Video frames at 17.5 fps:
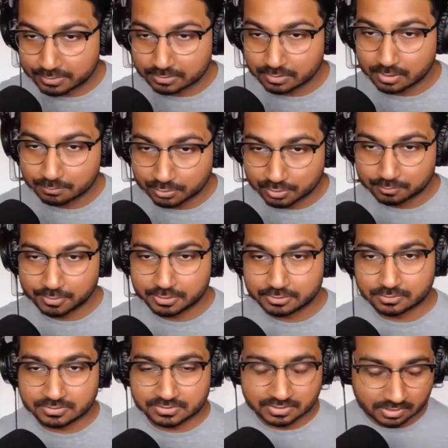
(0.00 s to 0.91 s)

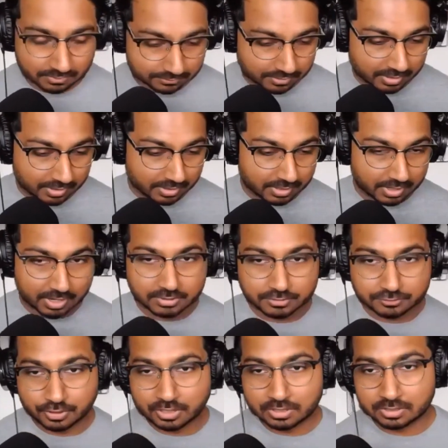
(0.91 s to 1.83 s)
implement yourself and
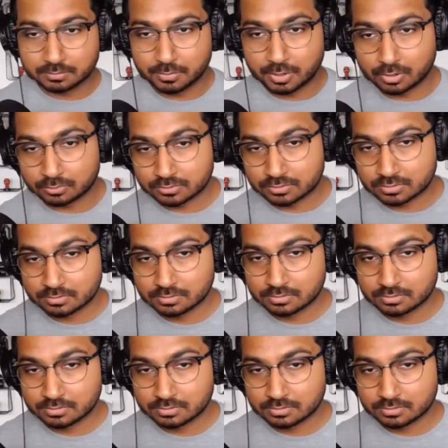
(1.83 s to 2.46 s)
trial them out.